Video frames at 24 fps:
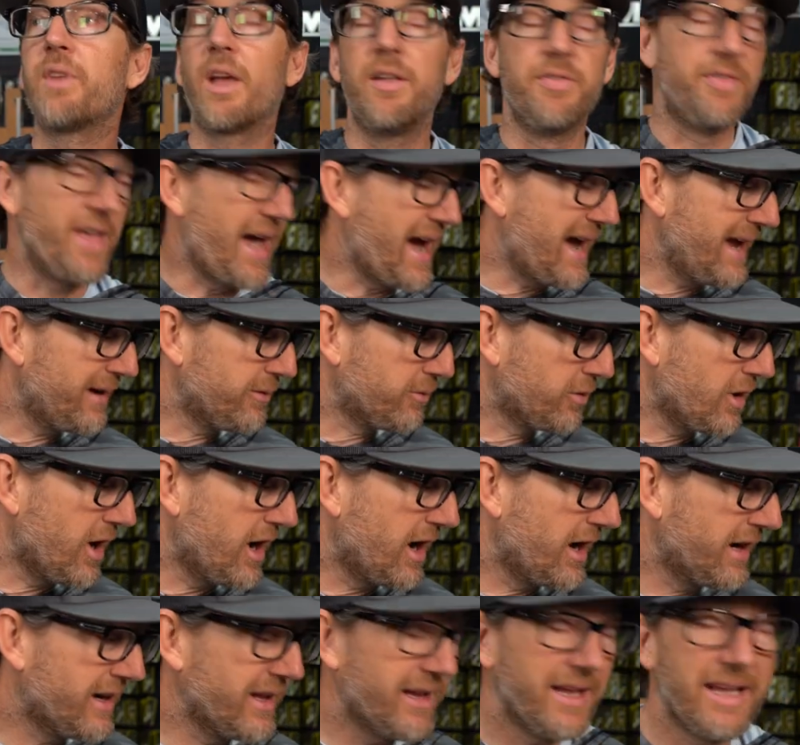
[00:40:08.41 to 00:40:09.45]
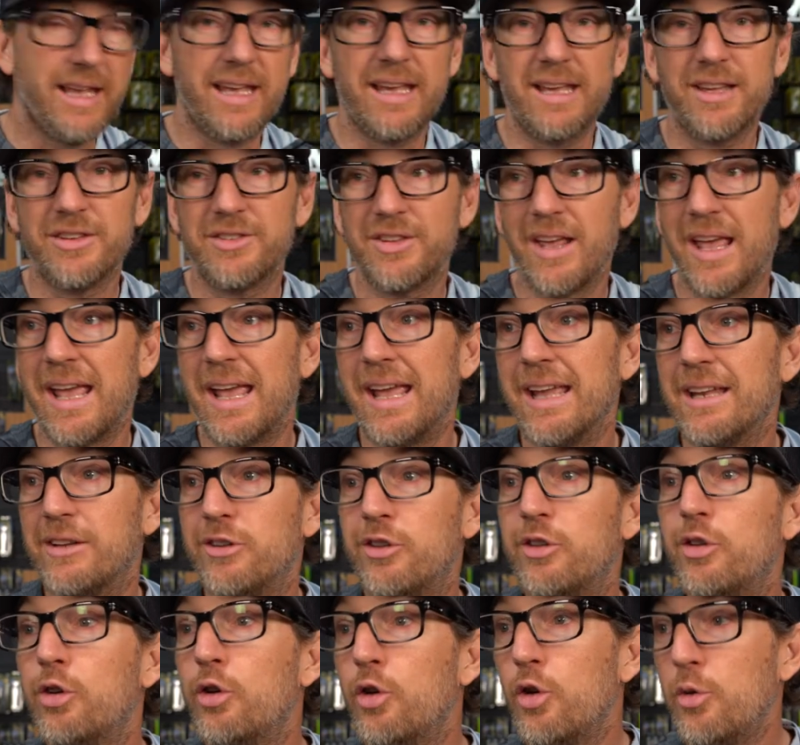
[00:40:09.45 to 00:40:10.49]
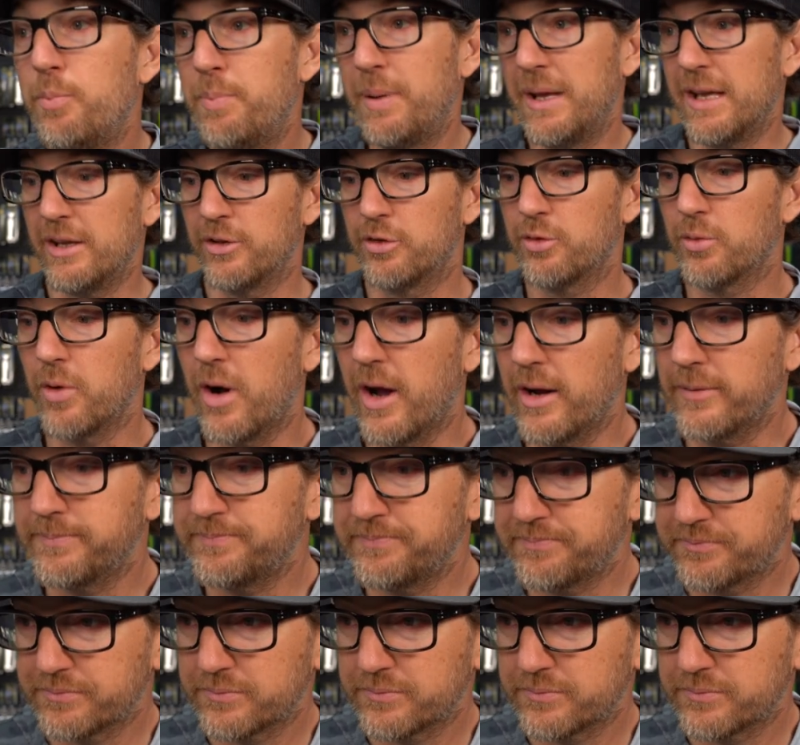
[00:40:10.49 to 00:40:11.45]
that rod is a two piece rod.